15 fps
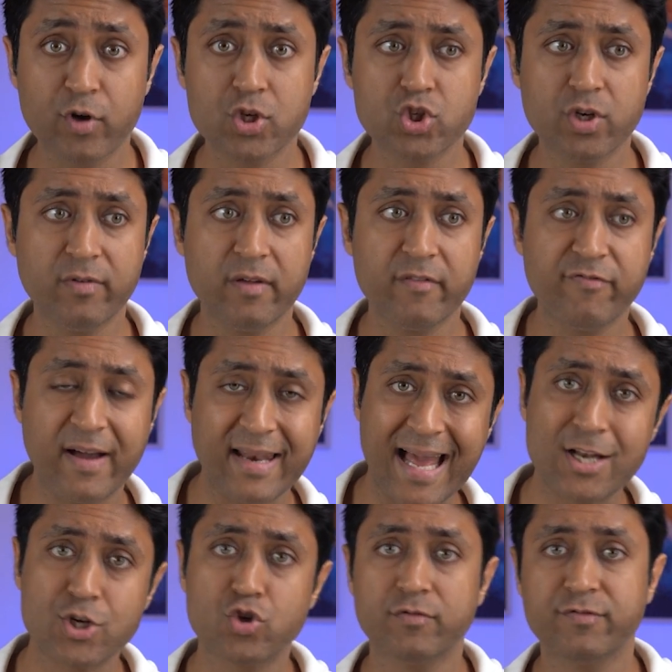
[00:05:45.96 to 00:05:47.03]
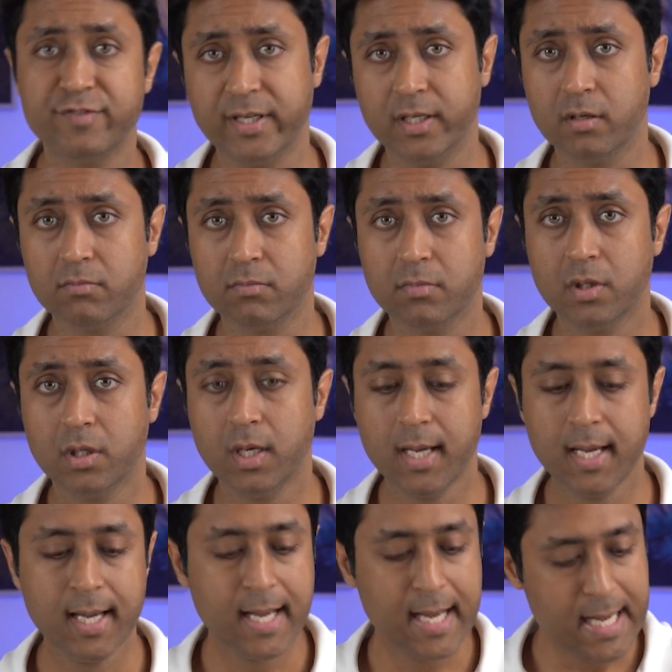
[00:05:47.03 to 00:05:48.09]
for achieving financial freedom.
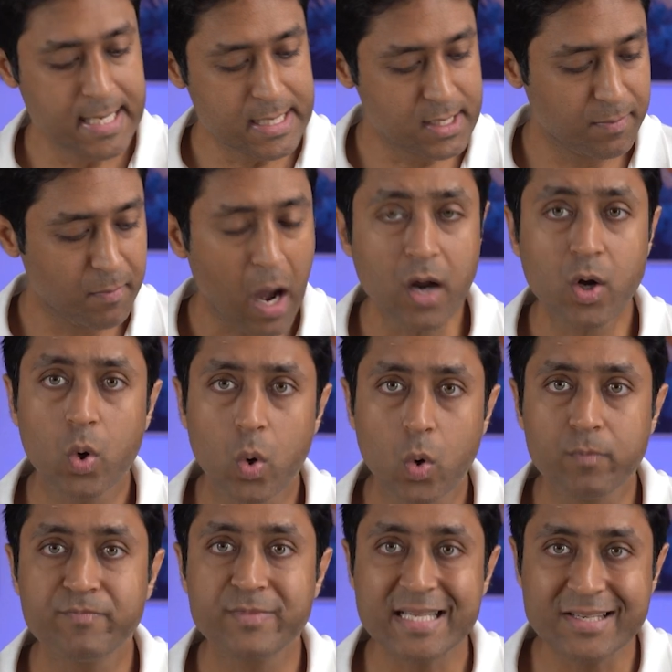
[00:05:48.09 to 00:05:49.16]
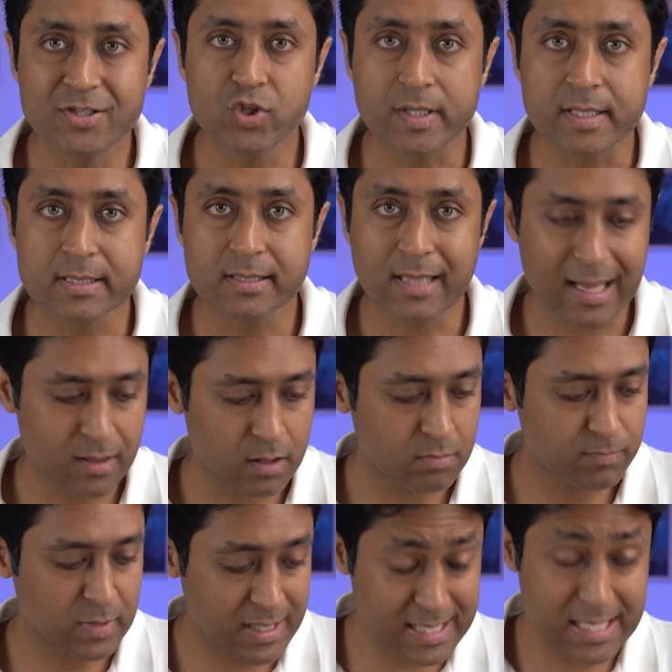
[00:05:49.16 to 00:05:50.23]
DeMarco teaches
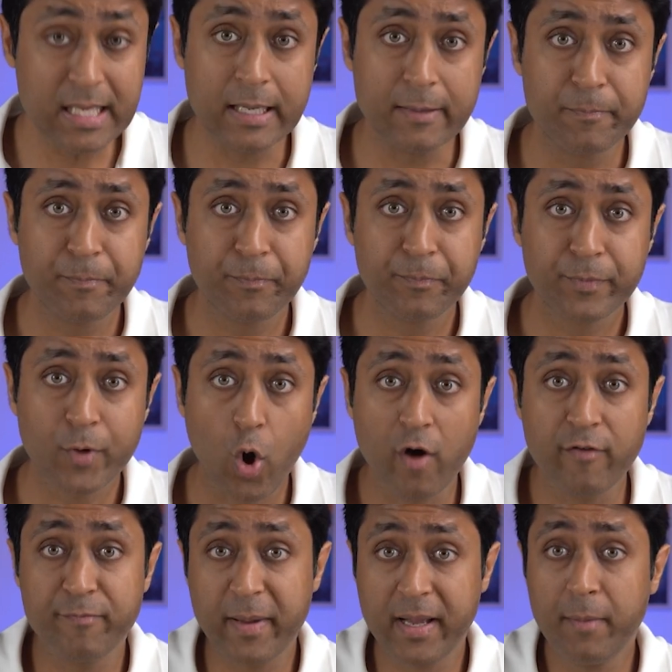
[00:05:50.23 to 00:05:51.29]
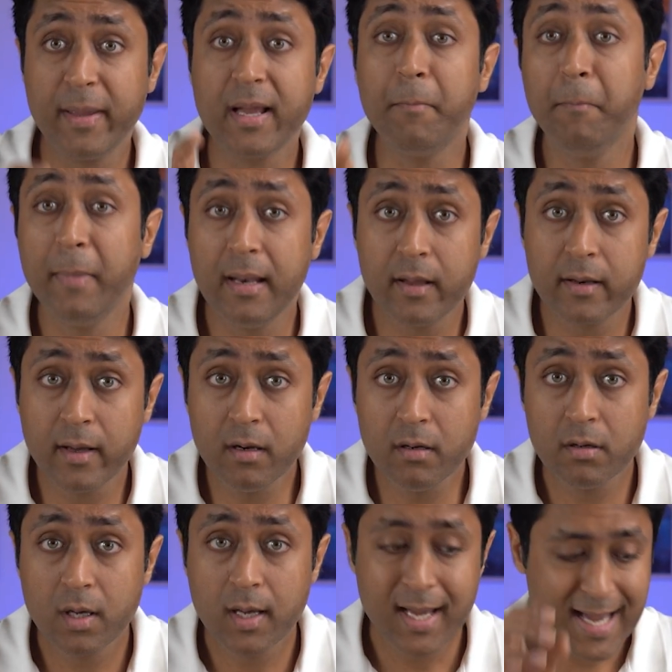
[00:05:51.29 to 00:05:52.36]
that the key of becoming a
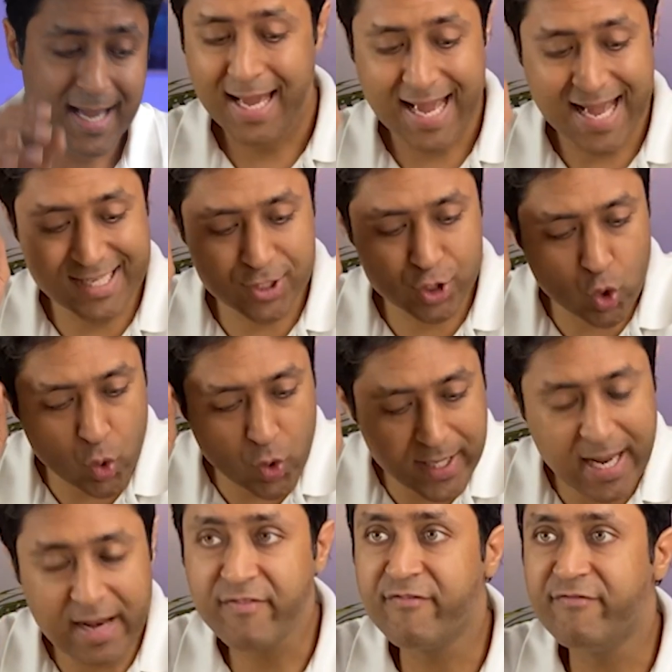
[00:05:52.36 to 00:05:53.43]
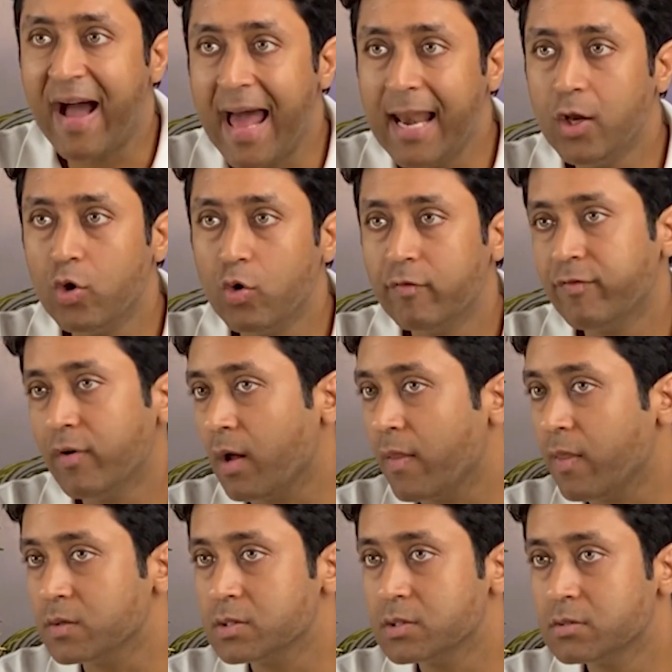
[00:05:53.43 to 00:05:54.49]
millionaire is to create value for
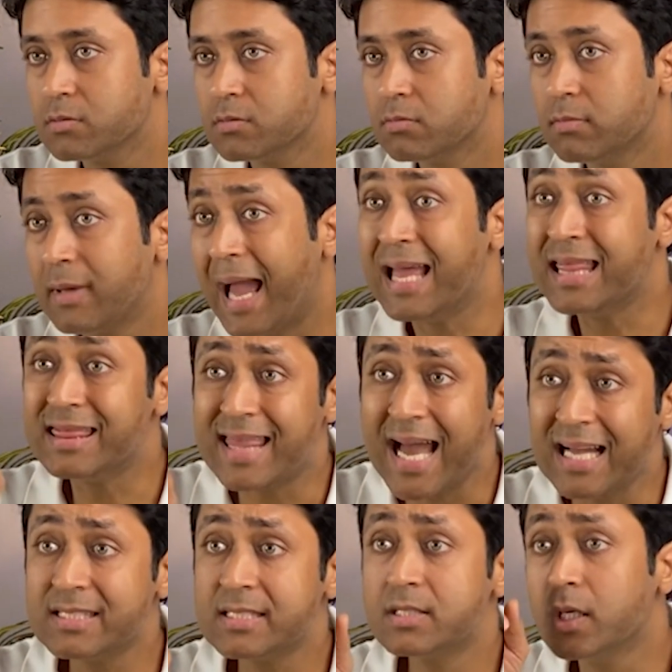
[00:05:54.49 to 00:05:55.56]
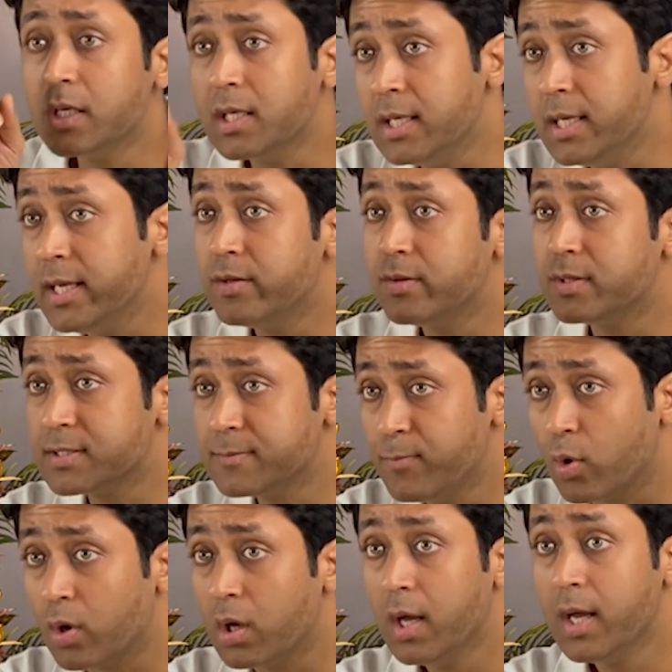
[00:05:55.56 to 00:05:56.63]
others. And that's the key to this book,